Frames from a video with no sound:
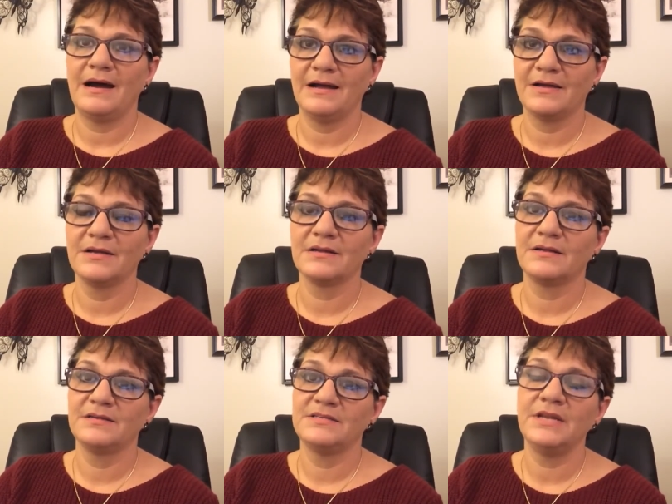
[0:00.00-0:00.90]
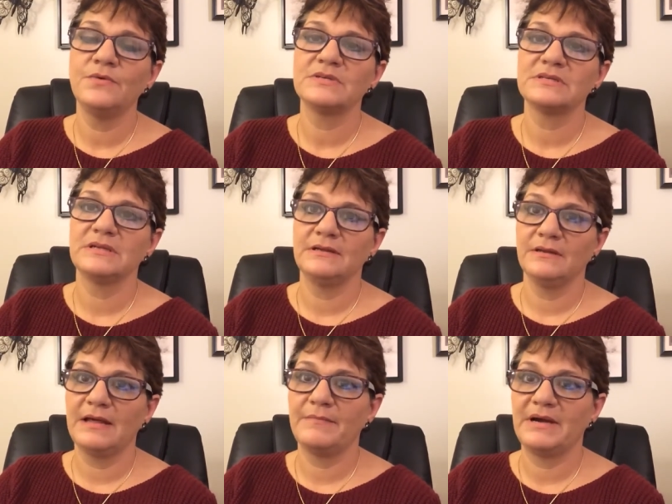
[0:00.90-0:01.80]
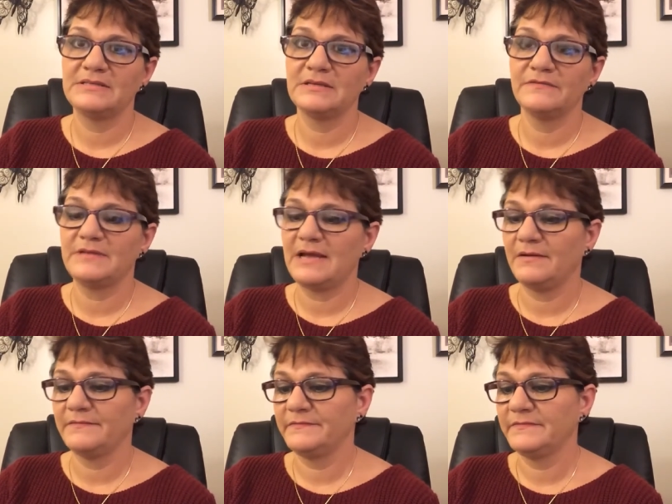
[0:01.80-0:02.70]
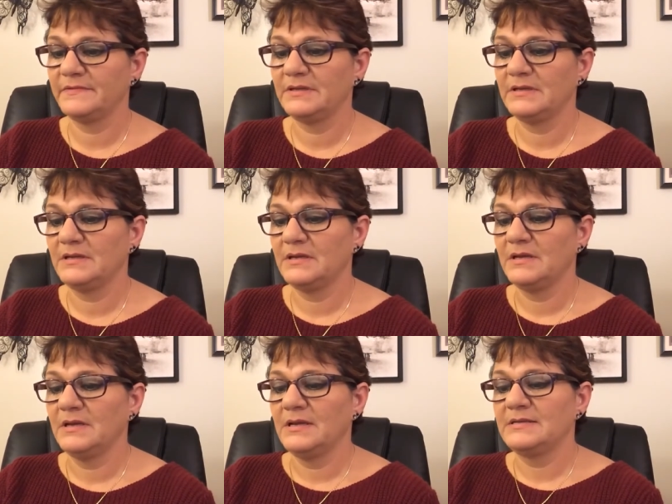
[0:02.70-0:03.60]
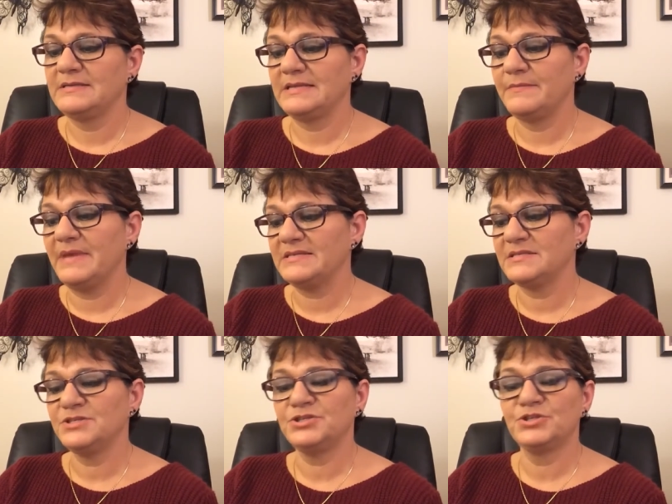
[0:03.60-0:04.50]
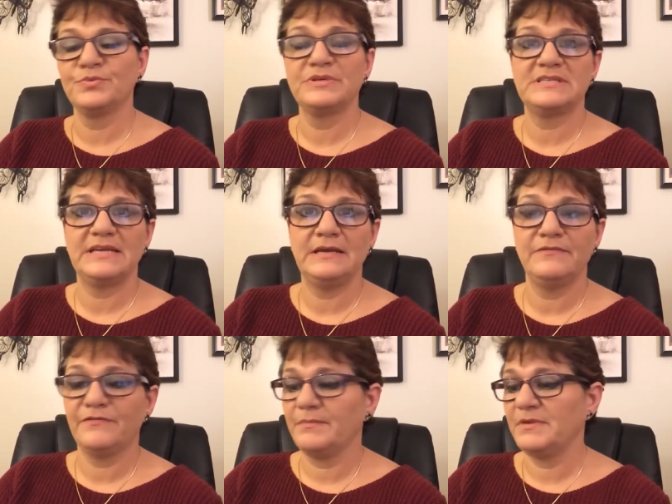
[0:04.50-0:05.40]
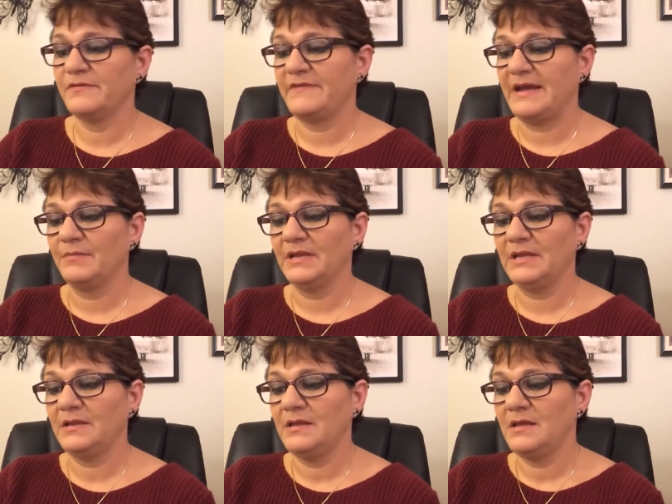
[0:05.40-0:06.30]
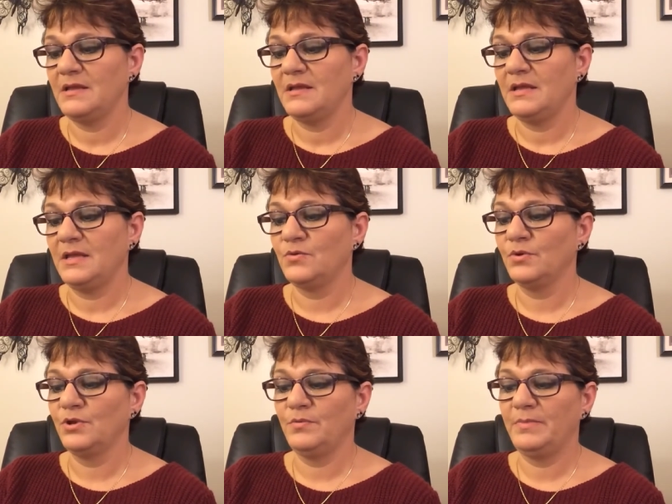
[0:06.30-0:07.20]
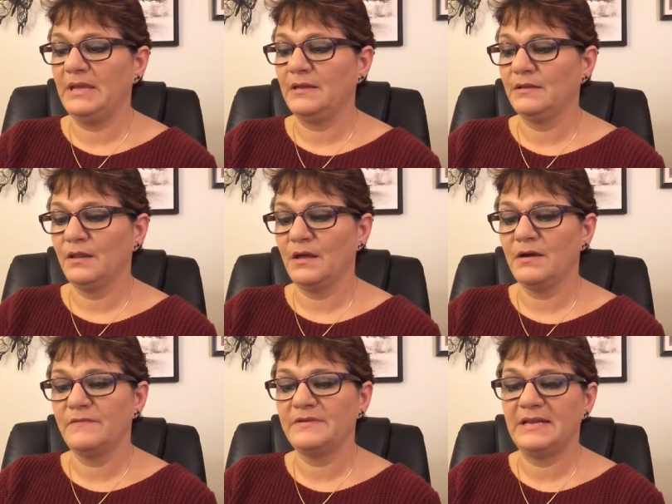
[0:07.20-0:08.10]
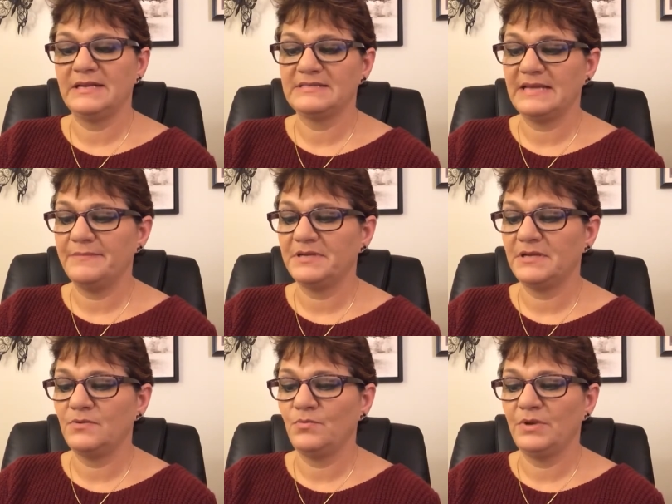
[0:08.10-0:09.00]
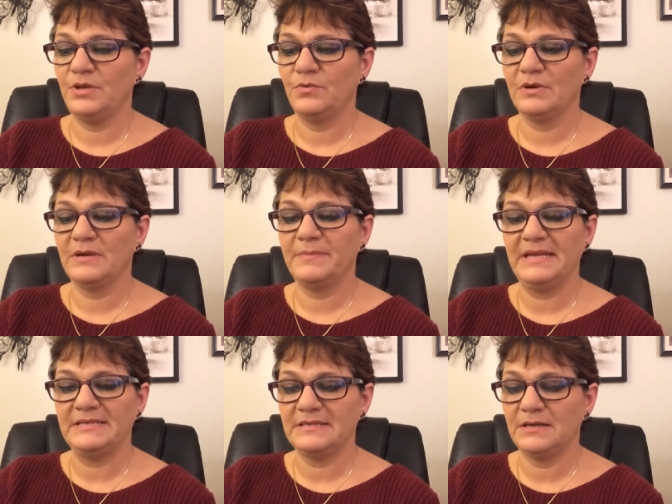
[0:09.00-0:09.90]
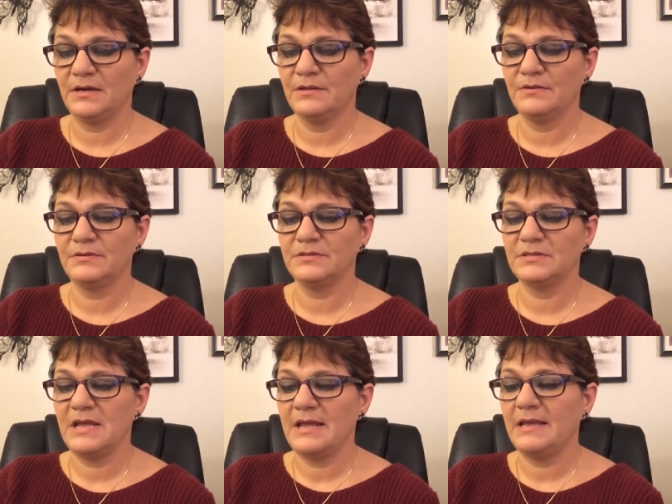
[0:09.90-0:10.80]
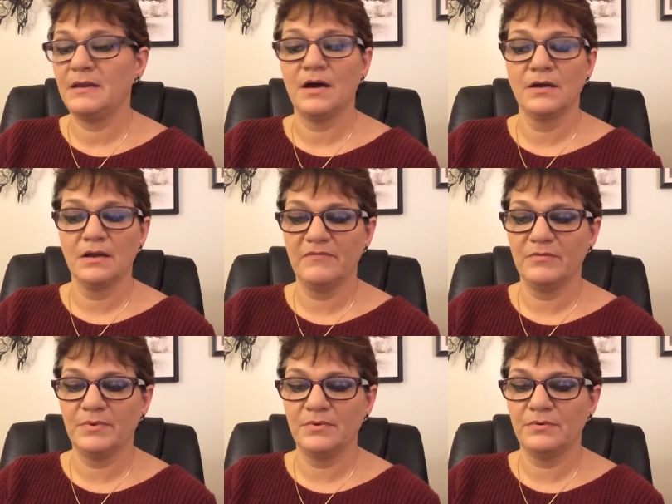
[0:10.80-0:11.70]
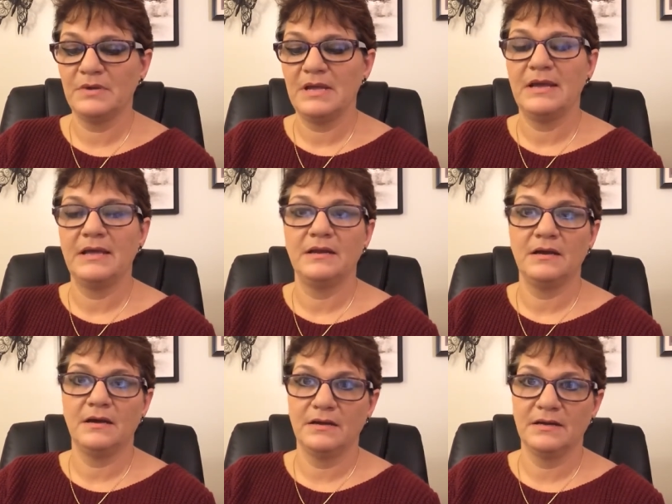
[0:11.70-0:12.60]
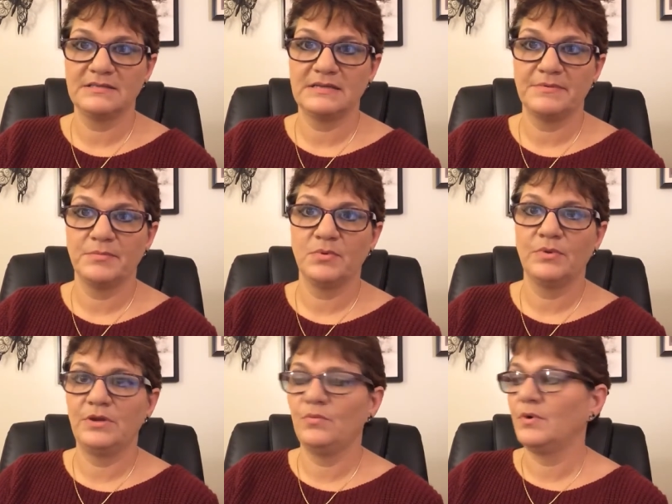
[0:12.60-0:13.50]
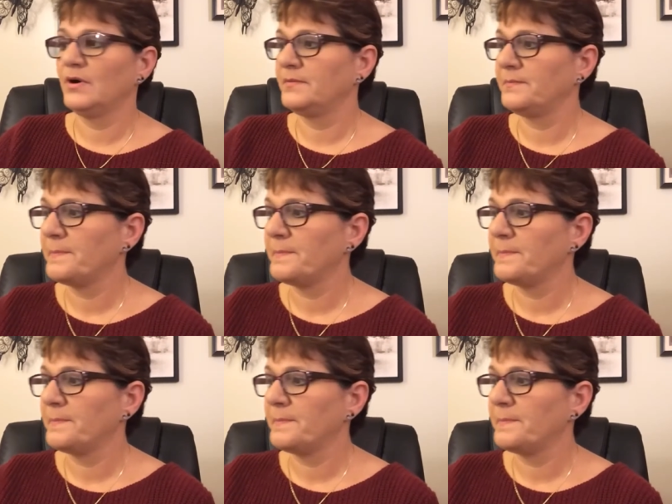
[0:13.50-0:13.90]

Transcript: I continuously let myself down. Did the messages you received from your family equal you being loved and accepted when you were appeasing others, and unlovable and unacceptable when you weren't?